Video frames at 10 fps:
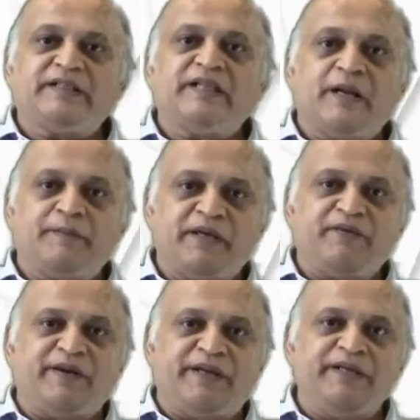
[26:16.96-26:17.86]
therapy,
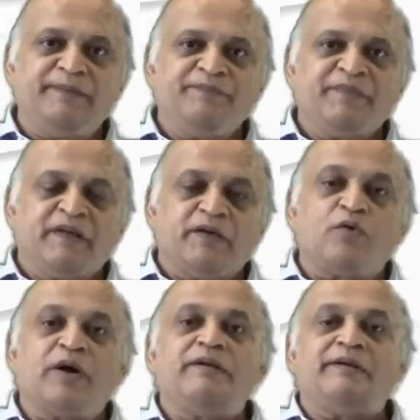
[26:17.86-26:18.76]
if any,
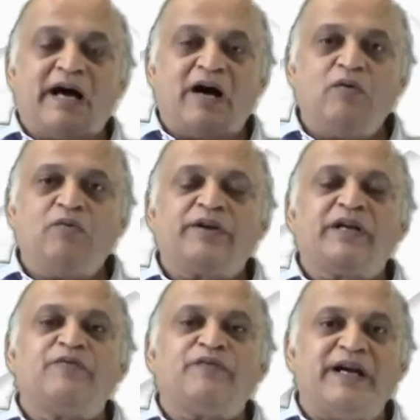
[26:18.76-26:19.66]
we
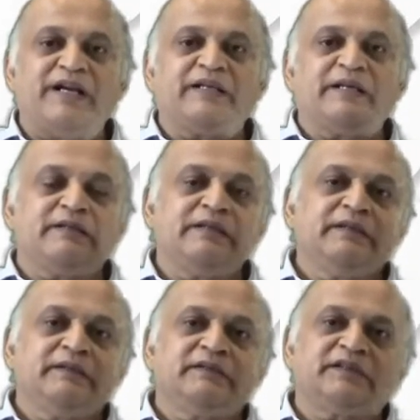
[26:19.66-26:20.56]
can find that
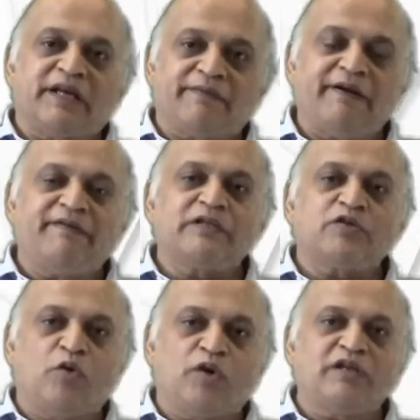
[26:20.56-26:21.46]

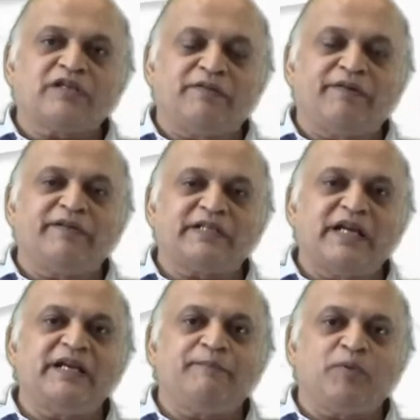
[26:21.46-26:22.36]
the overall survivals
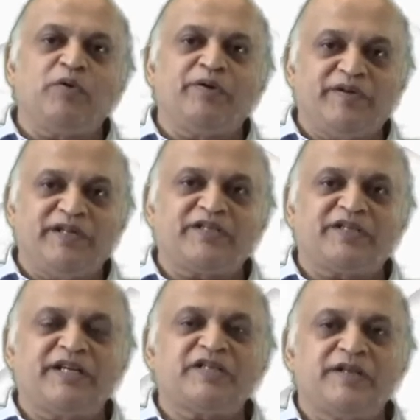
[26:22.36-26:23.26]
can improve even in
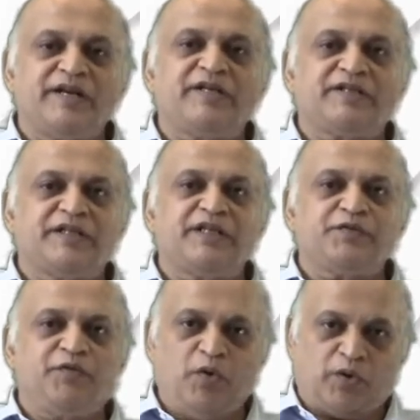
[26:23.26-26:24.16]
stage 3 and
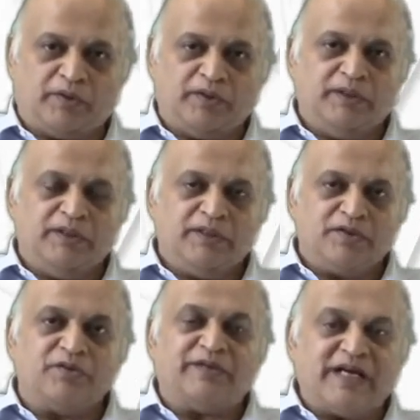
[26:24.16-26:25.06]
stage 4.
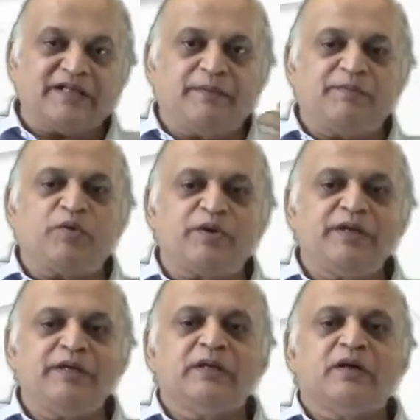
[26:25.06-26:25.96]
So that is the
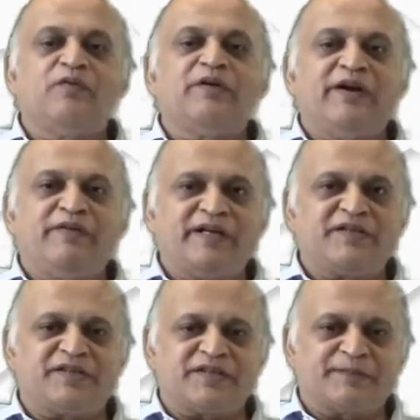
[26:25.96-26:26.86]
beauty of
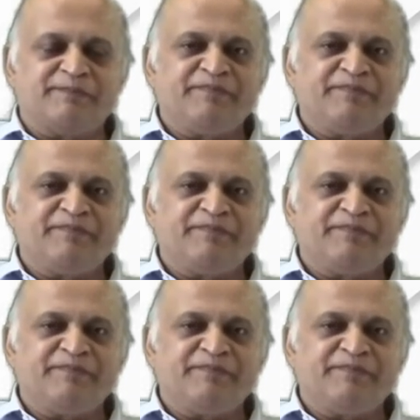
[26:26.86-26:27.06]
advances.